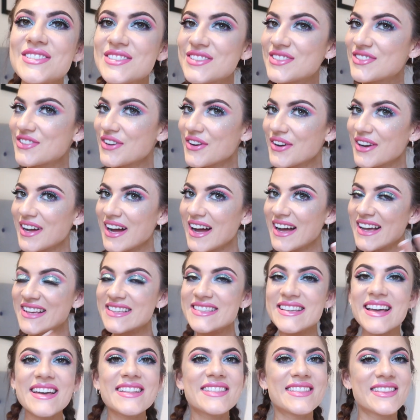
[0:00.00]
So
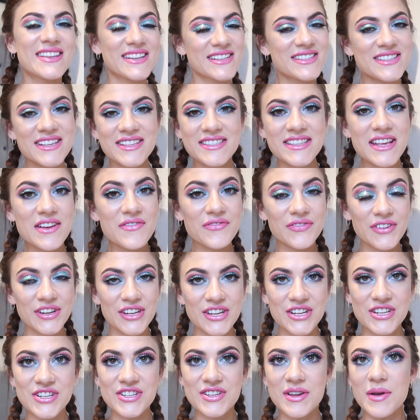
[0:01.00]
guys, this is the
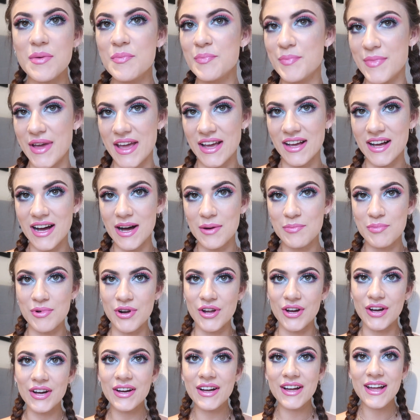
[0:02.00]
finished makeup
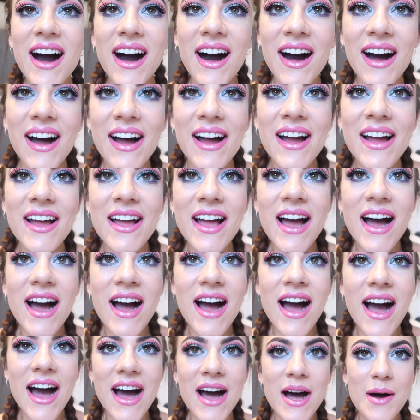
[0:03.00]
look. I
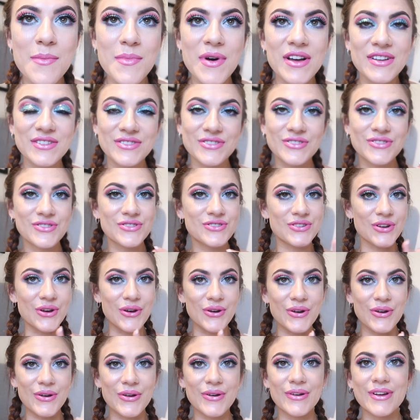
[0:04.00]
am
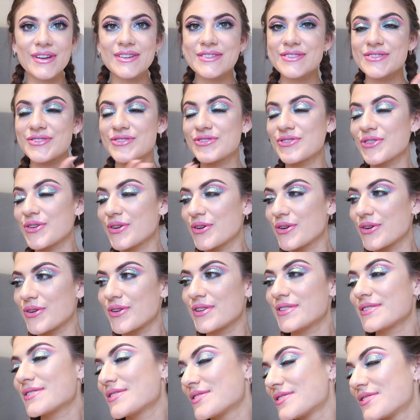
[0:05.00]
so,
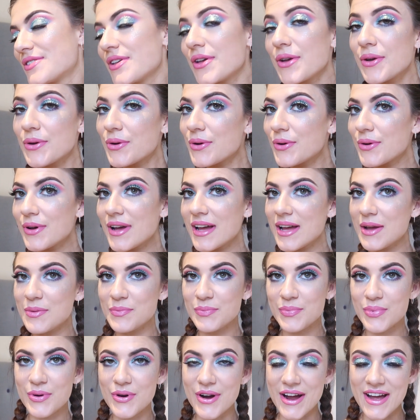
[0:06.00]
so, so
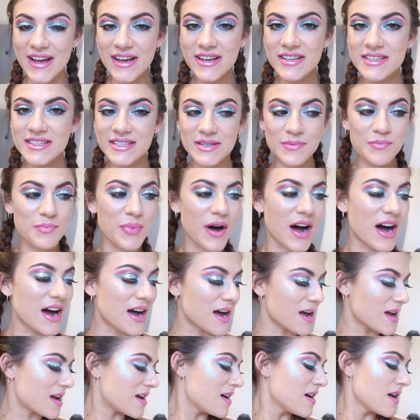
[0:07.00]
impressed
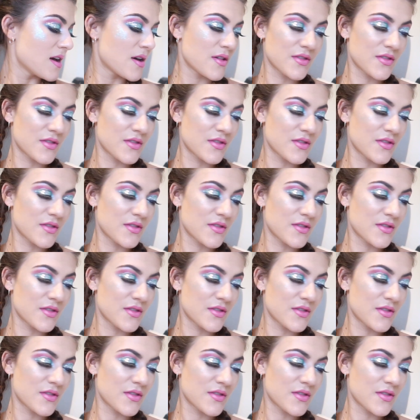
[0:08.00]
by